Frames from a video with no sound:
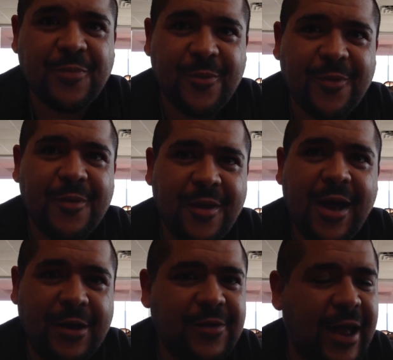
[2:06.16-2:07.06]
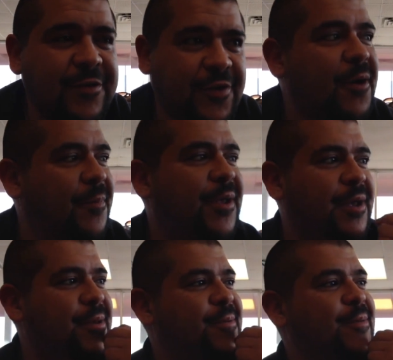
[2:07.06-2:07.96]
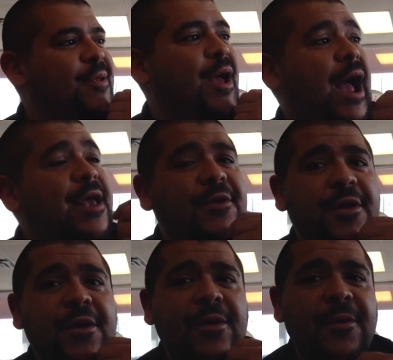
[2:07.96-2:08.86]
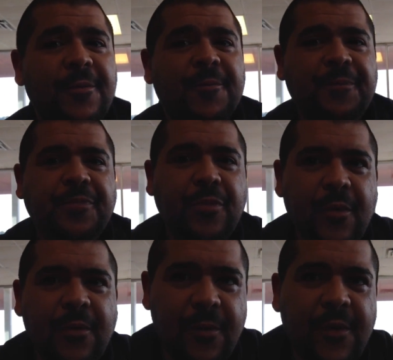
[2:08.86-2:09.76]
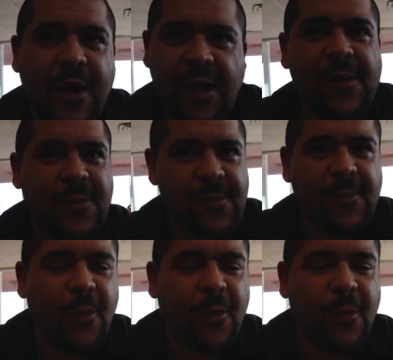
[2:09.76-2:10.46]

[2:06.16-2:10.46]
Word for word: know people who do I, that. I sharpie it. Or I they get, or they get mascara. Yeah.